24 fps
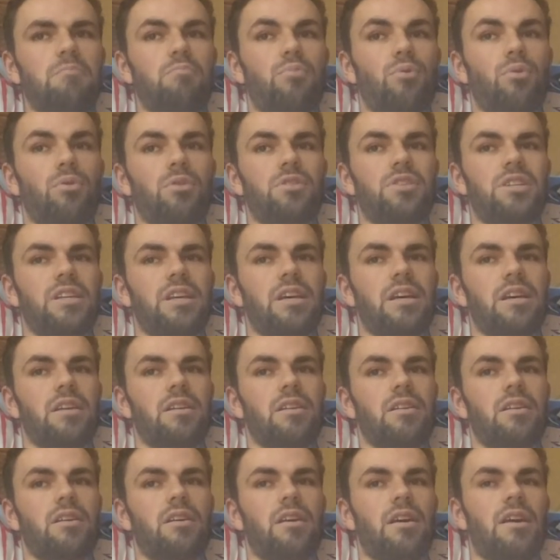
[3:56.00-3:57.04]
brought it
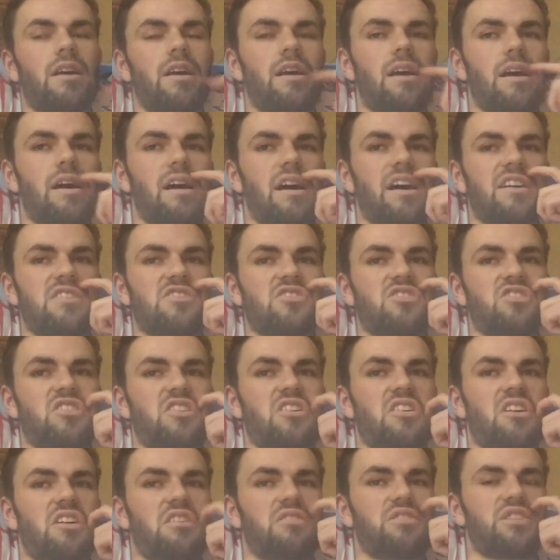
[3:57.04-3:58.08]
in and uh,
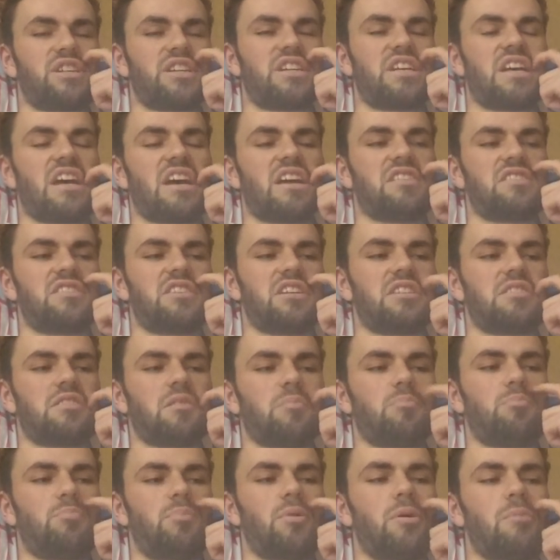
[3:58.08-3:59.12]
I was like, yeah, this tastes
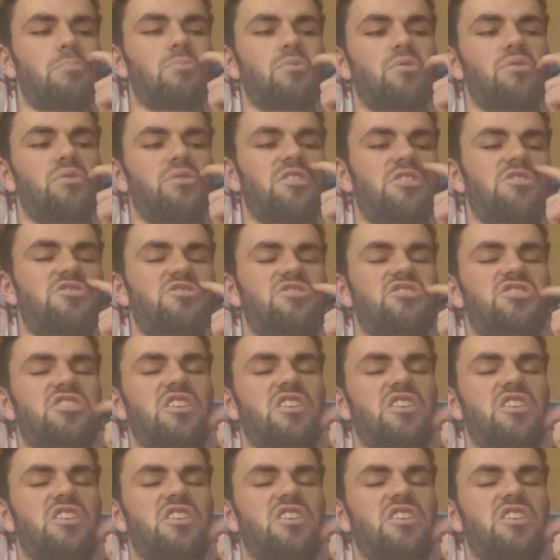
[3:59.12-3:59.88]
like popcorn and